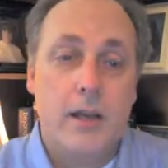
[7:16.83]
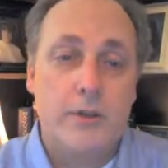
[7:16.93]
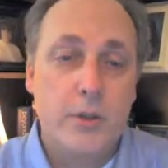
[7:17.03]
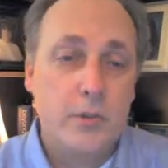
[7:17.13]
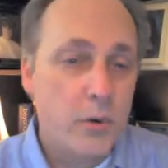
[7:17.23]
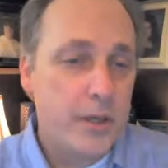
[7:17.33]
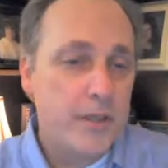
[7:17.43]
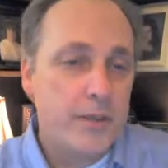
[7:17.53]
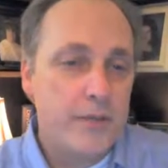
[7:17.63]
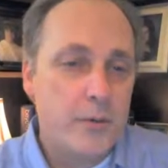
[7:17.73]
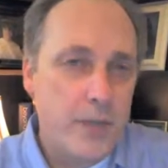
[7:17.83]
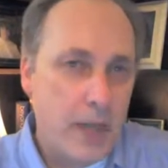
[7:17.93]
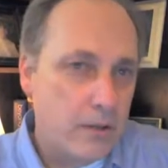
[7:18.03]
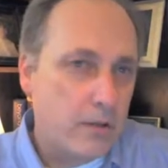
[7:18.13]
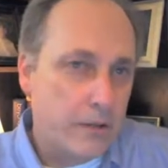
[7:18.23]
2 points if it was
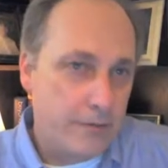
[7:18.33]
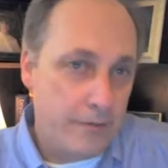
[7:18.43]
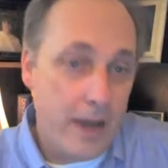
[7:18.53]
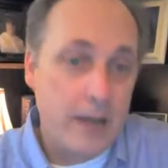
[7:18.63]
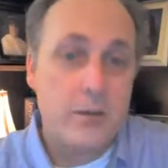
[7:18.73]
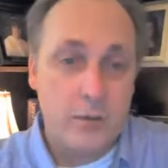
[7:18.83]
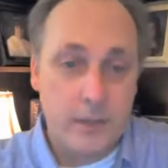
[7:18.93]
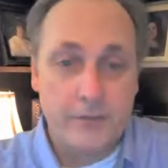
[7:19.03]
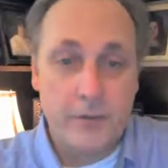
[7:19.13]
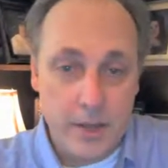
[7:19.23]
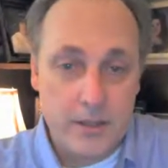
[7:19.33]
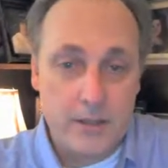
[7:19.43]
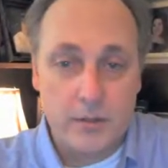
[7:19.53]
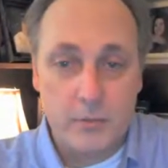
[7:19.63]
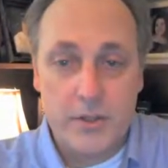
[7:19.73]
actually factual
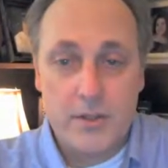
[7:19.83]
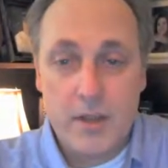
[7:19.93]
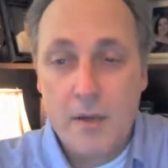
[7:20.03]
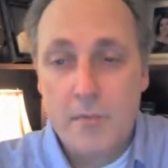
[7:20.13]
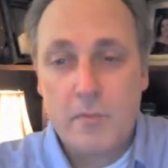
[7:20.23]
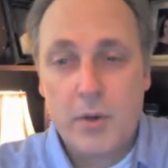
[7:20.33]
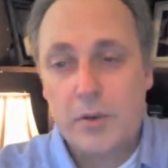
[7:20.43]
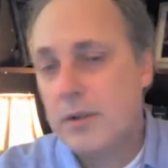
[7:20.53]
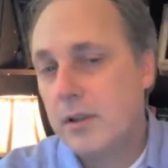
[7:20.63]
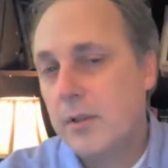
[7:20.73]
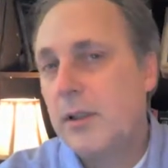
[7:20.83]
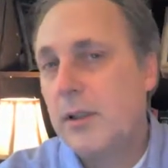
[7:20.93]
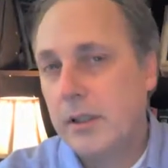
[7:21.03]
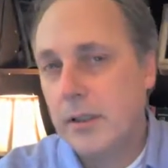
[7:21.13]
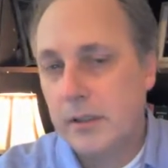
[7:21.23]
information with some personal
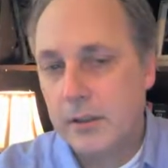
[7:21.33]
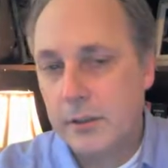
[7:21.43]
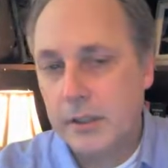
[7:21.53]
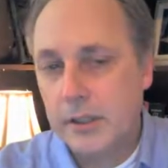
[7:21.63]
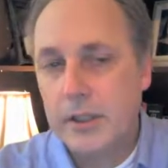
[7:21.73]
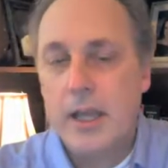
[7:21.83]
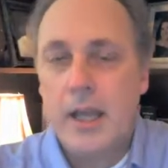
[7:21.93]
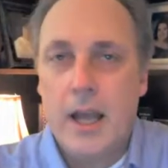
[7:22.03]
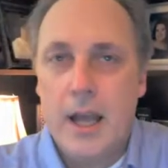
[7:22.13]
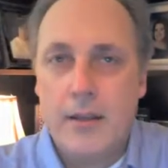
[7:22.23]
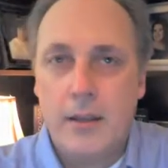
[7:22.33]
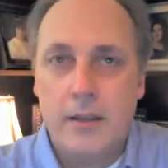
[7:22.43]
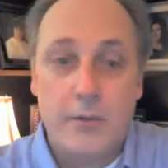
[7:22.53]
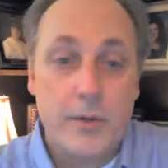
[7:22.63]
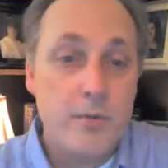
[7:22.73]
opinion included. And
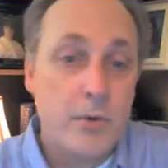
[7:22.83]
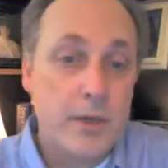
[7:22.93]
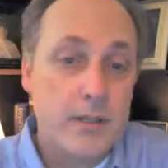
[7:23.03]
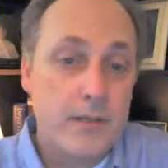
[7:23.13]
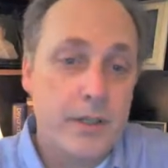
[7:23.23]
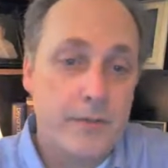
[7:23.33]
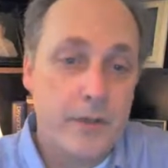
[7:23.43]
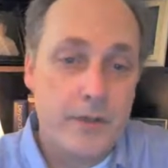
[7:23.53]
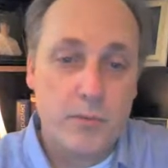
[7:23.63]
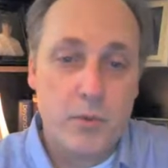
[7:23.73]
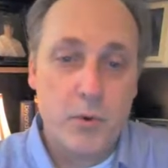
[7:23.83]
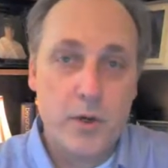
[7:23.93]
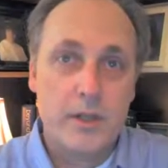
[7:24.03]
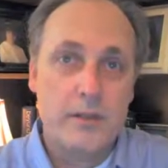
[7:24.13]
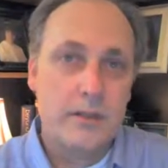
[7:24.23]
then 3 points if it
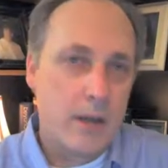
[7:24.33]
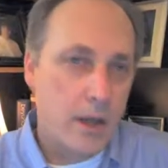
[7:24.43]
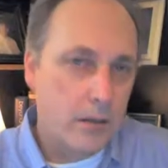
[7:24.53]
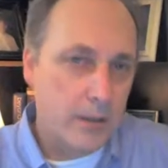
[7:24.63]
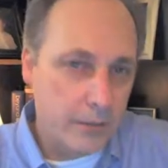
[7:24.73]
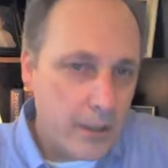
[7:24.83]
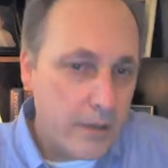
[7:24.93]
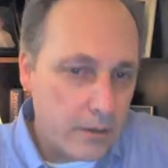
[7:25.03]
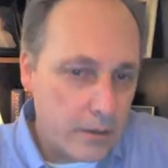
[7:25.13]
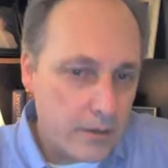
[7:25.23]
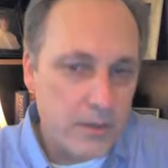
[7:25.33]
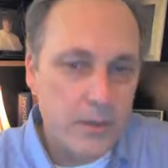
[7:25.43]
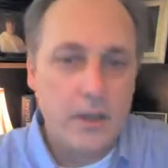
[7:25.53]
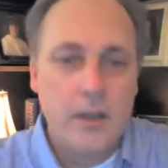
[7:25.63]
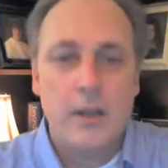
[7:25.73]
supported scholarly
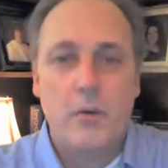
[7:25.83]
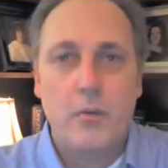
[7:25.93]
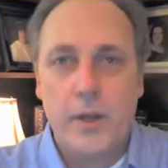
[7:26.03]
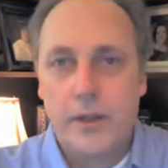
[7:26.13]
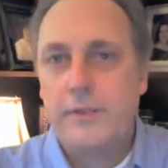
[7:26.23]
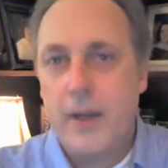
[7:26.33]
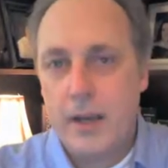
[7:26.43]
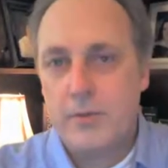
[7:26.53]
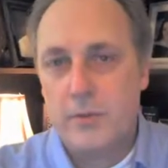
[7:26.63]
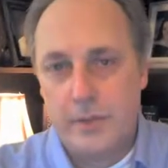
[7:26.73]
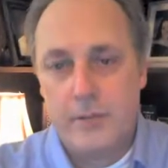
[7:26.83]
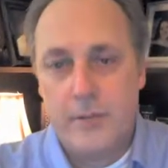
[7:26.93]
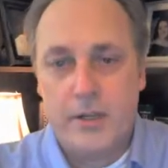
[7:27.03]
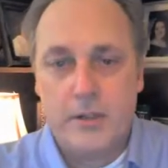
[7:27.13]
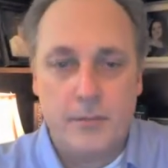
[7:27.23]
research with factual
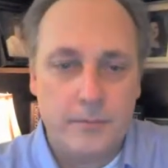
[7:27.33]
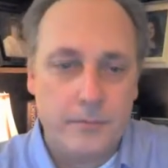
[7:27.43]
information.